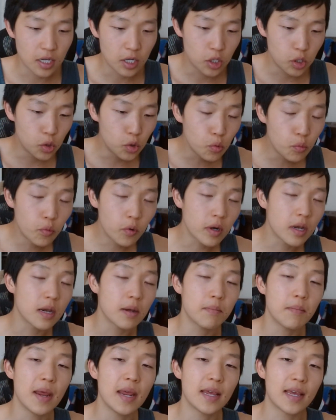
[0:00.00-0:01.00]
you
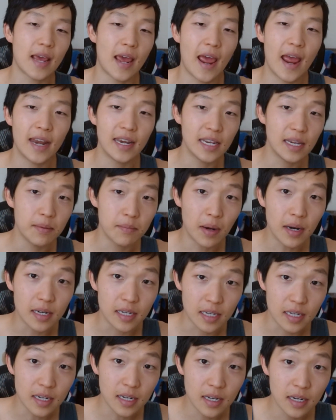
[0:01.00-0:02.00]
wouldn't make any
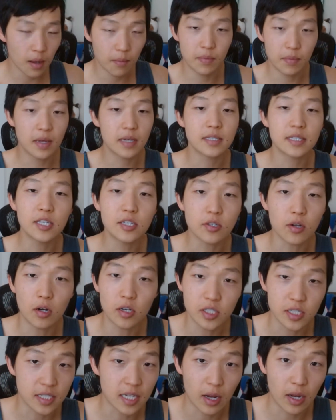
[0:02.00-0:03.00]
money, because these are
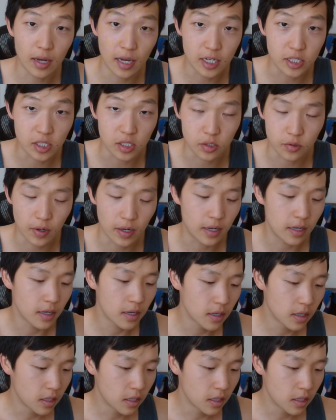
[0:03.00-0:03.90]
all just calculations, right?